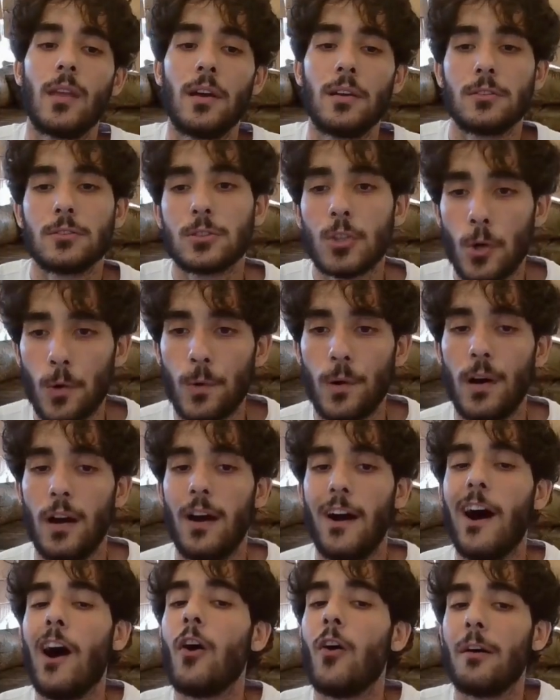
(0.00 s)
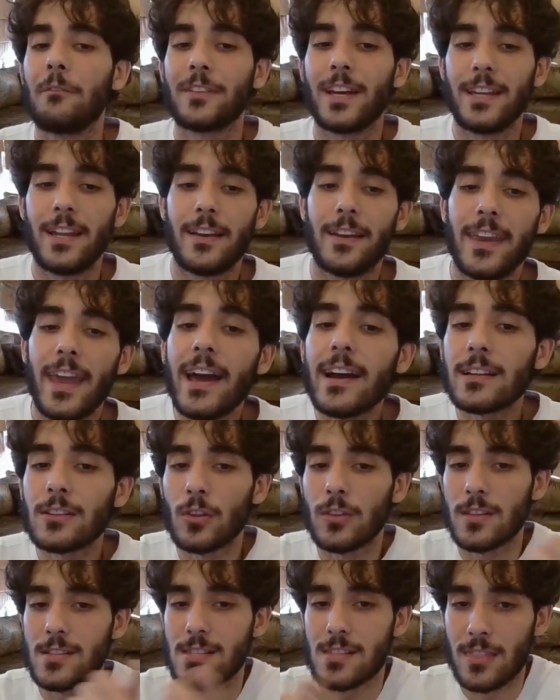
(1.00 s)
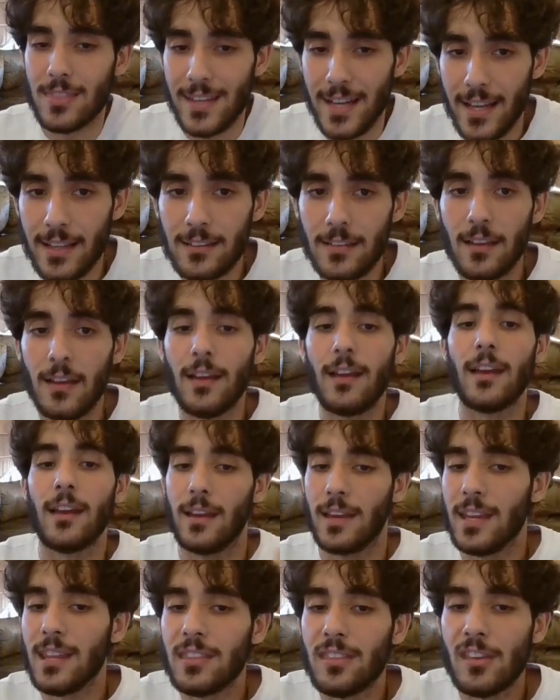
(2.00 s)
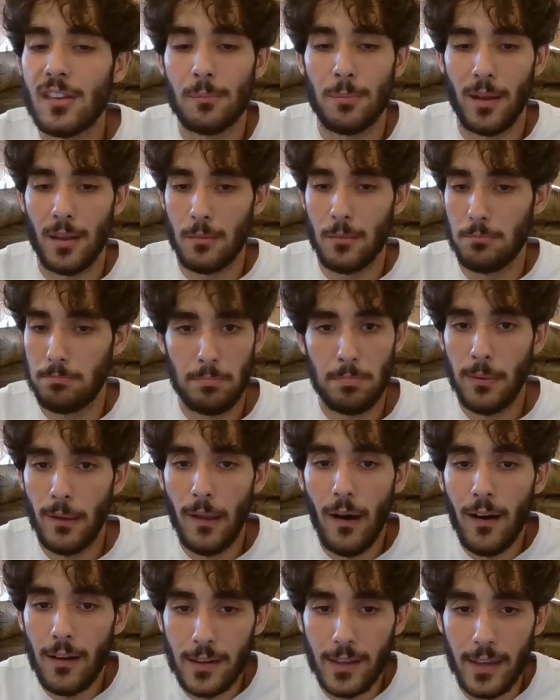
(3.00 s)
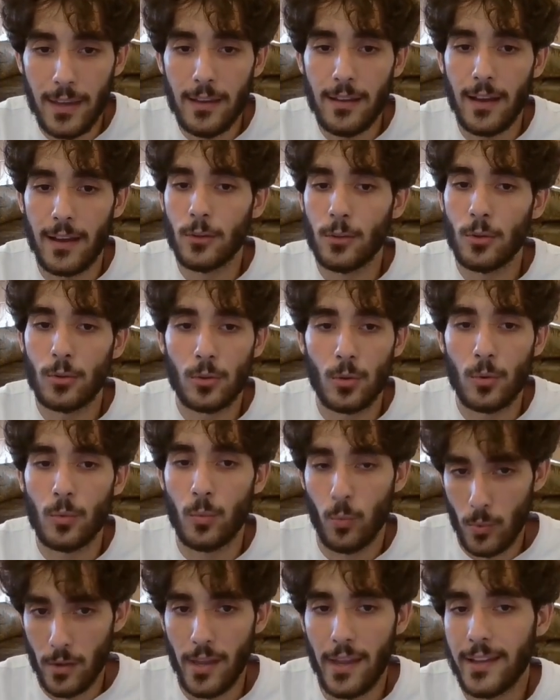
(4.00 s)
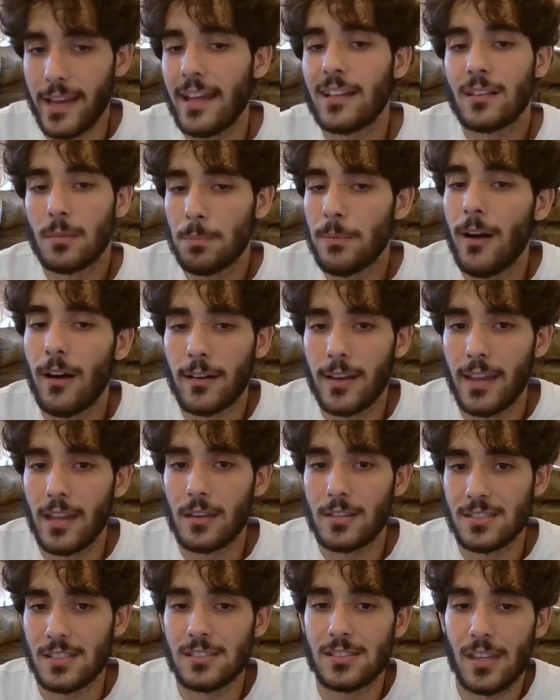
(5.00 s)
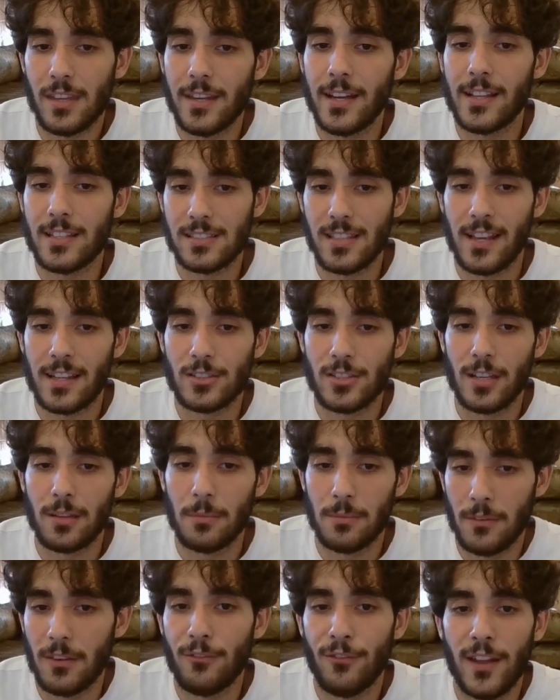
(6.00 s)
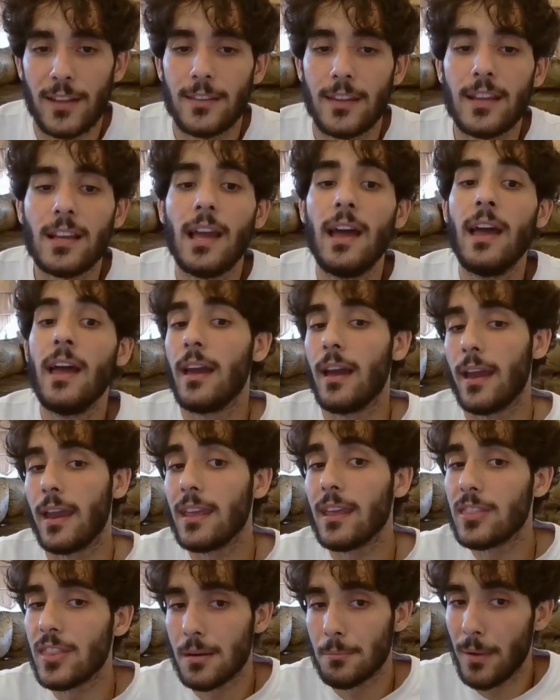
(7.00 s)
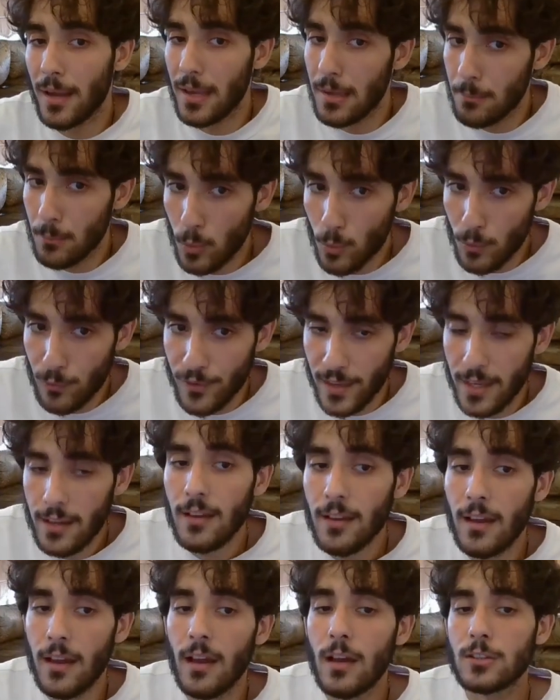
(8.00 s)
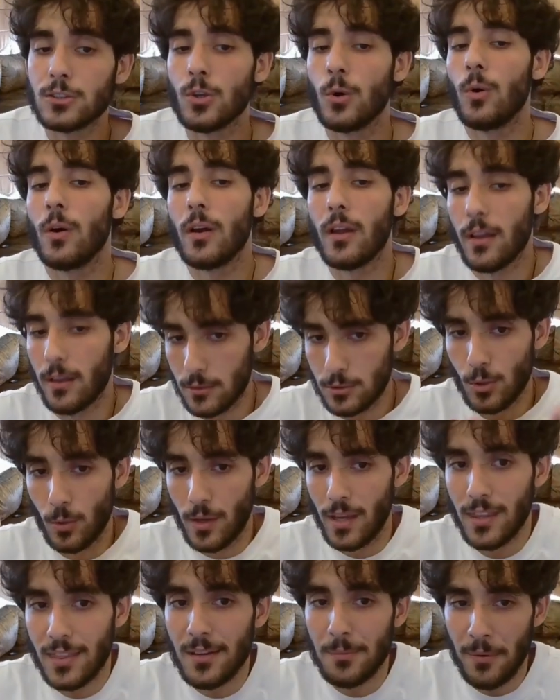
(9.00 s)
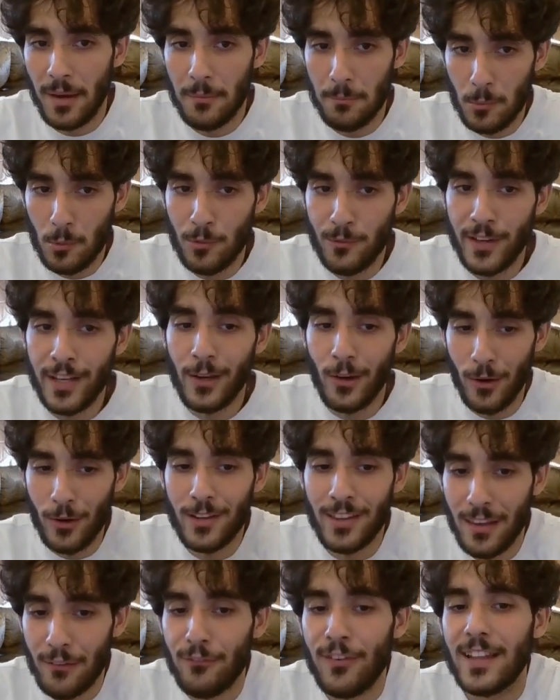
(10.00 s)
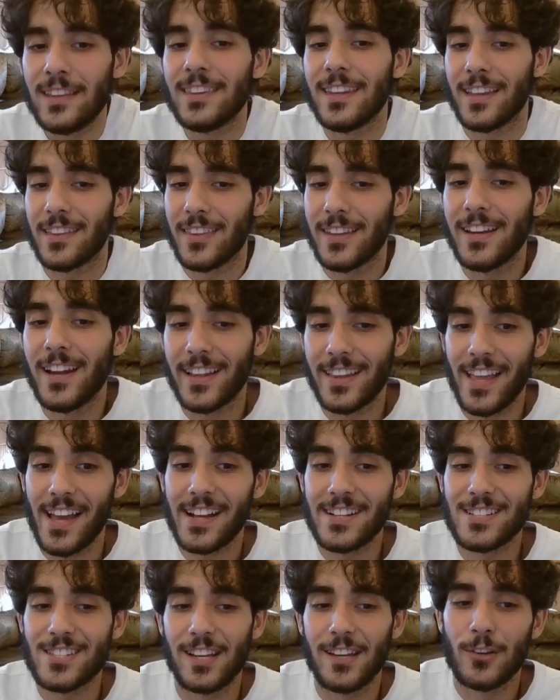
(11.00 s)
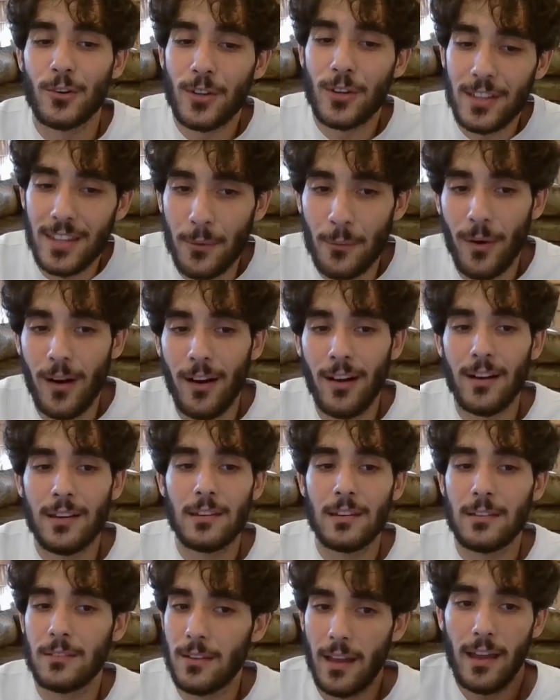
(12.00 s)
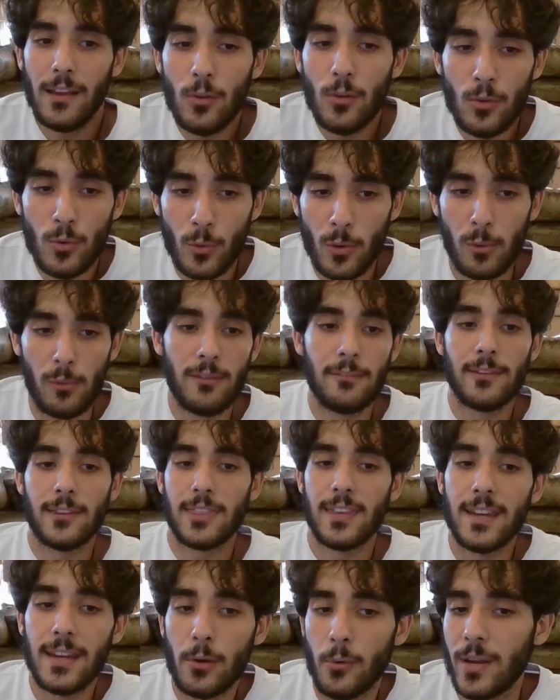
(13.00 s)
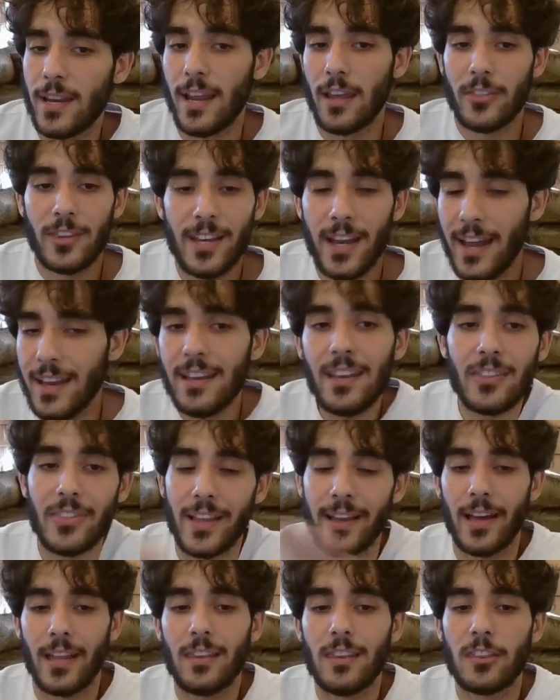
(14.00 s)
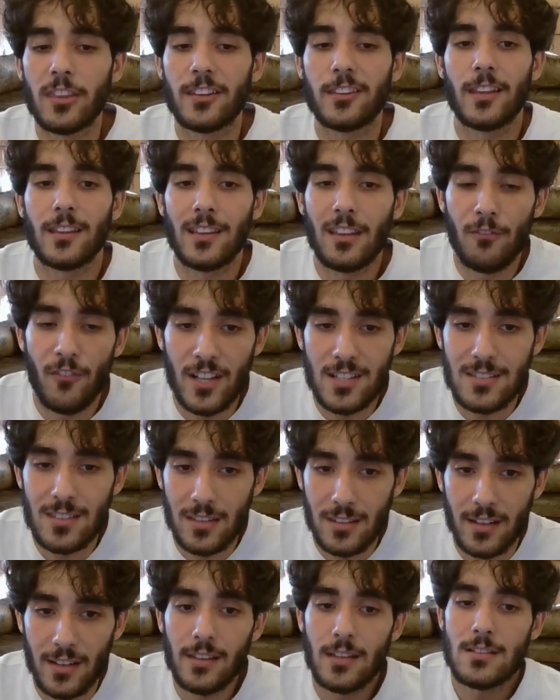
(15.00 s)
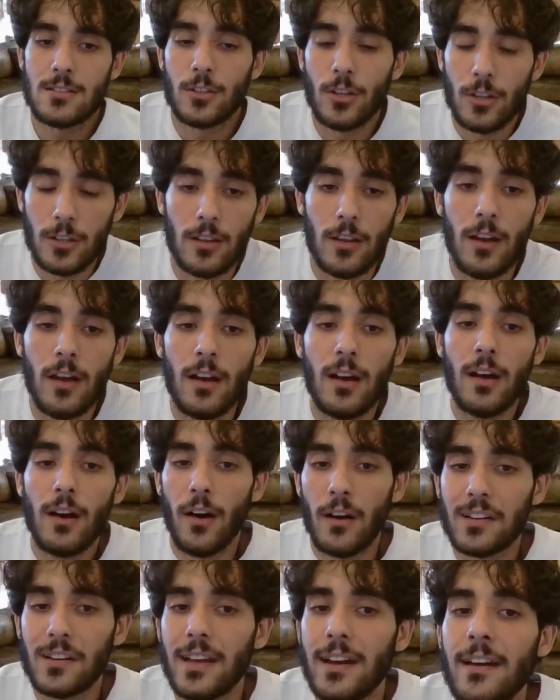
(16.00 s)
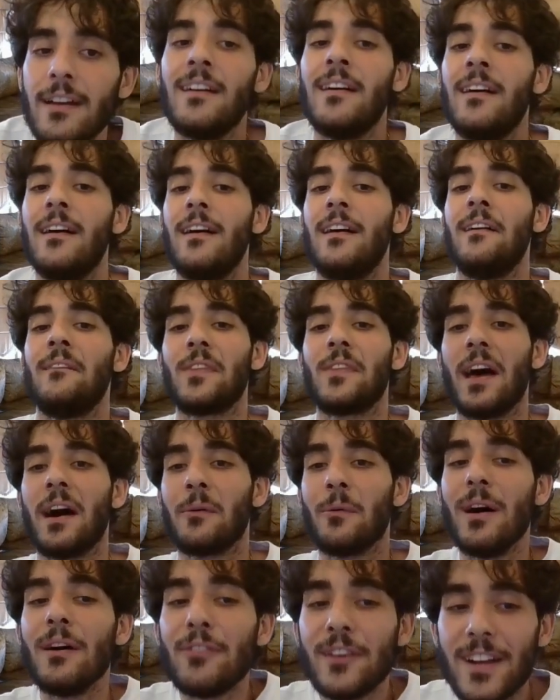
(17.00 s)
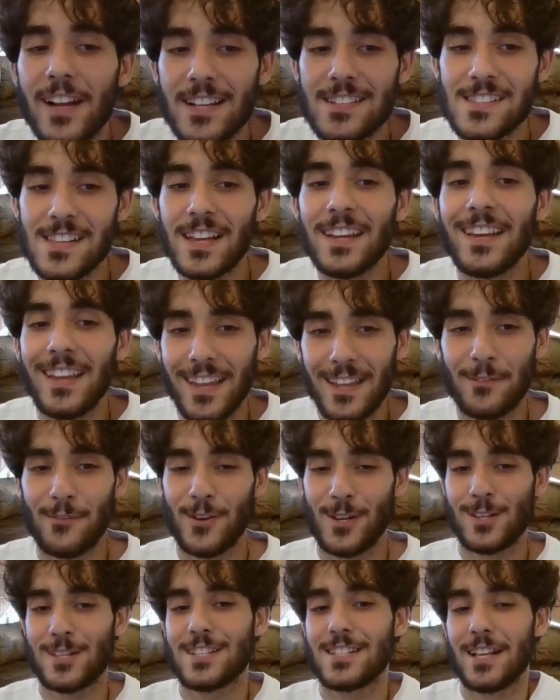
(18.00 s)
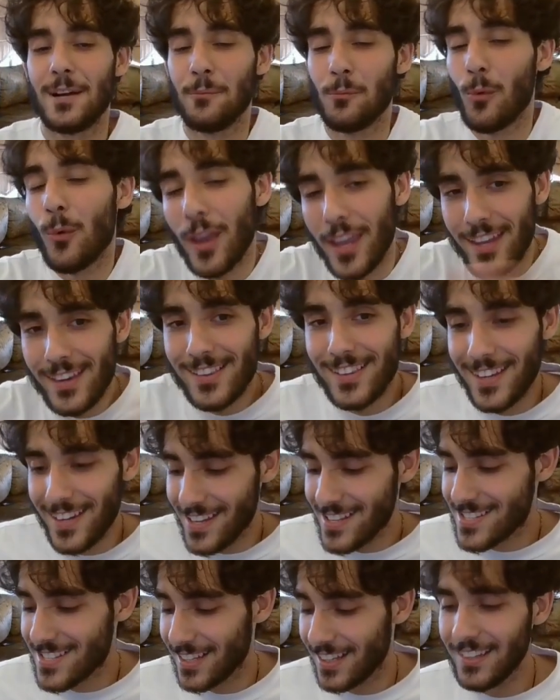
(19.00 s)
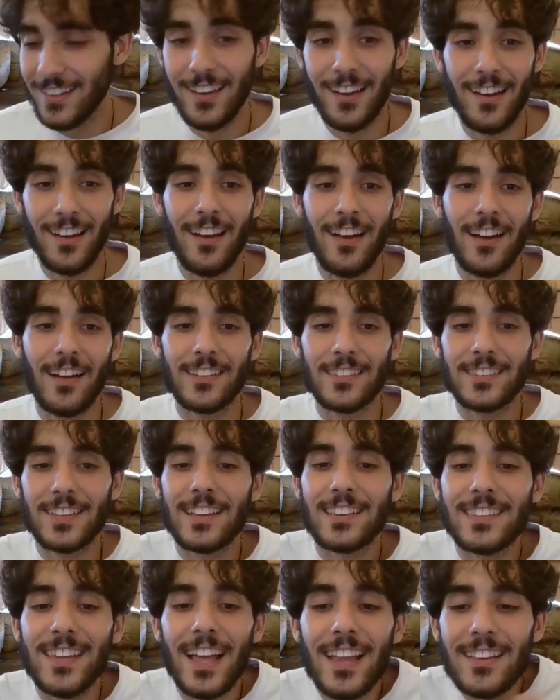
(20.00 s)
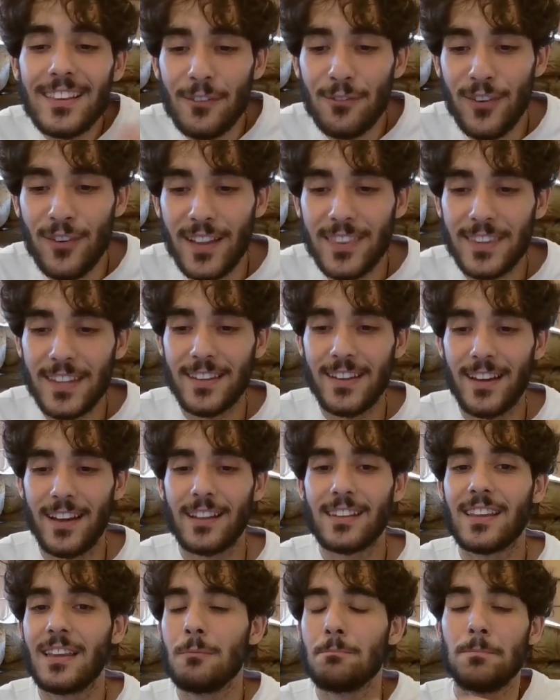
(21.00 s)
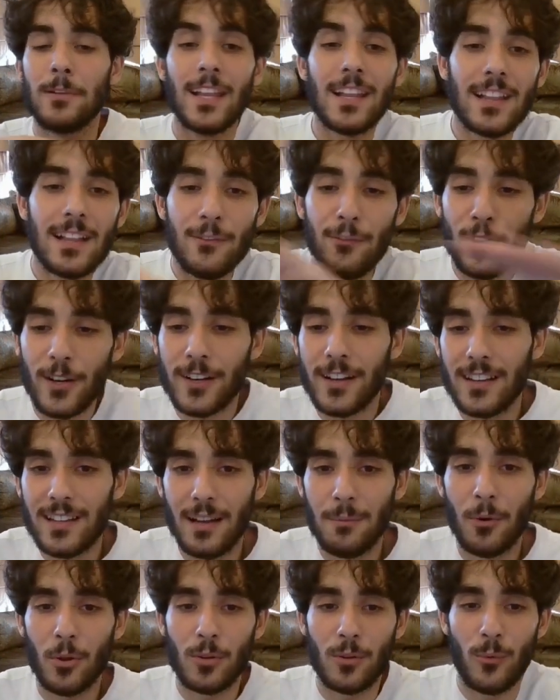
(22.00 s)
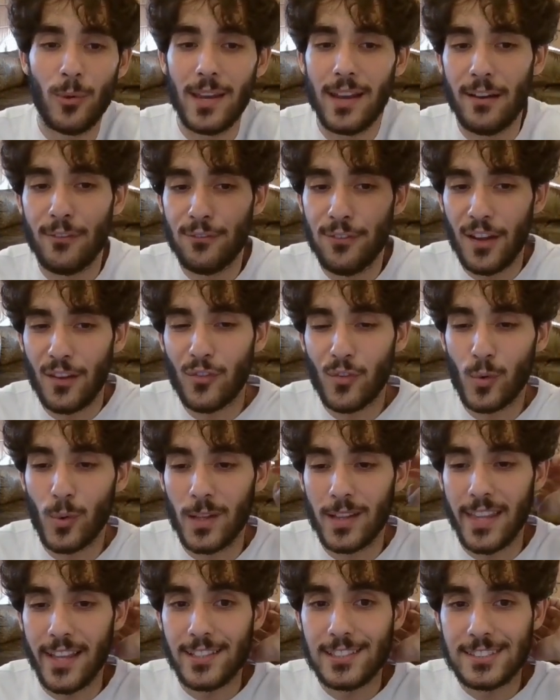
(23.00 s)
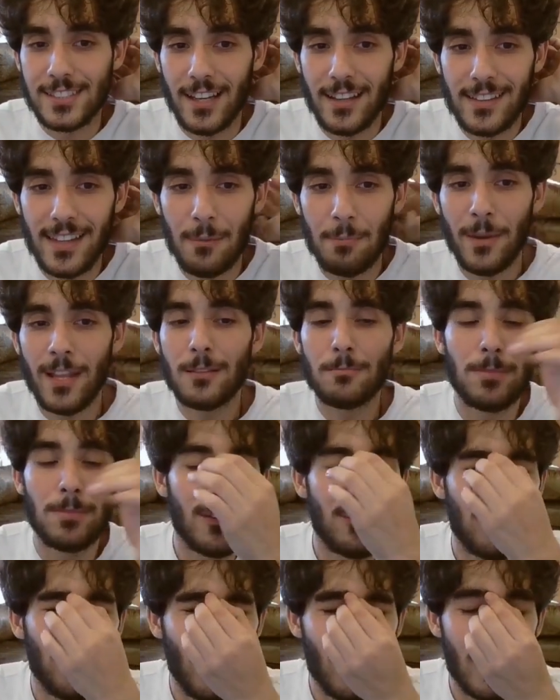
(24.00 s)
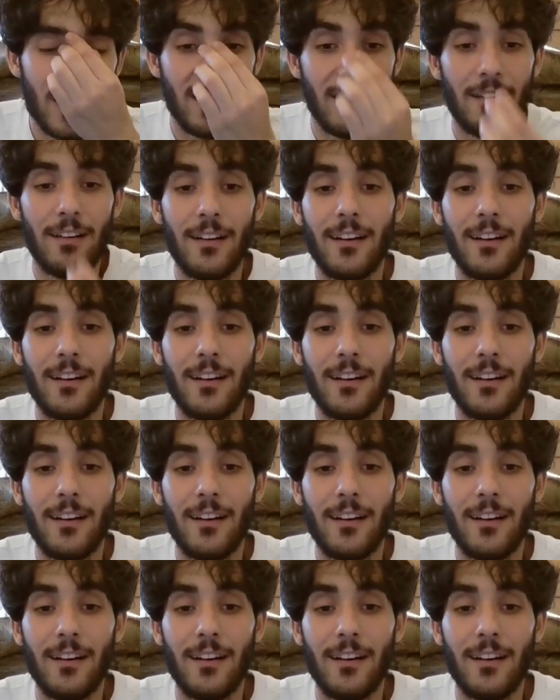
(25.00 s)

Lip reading: So, how I'm gonna react to this threat? Either by blocking, I don't know, he can't block here since the knight is actually defending. Either by moving, so either by moving or defending the knight actually. Rook d1, I don't know, queen b3, queen a3, anything that defends the knight is good. Okay? However, Hussein here for some weird reason did not defend the knight, completely forgot about queen f5, queen takes knight, he played b4.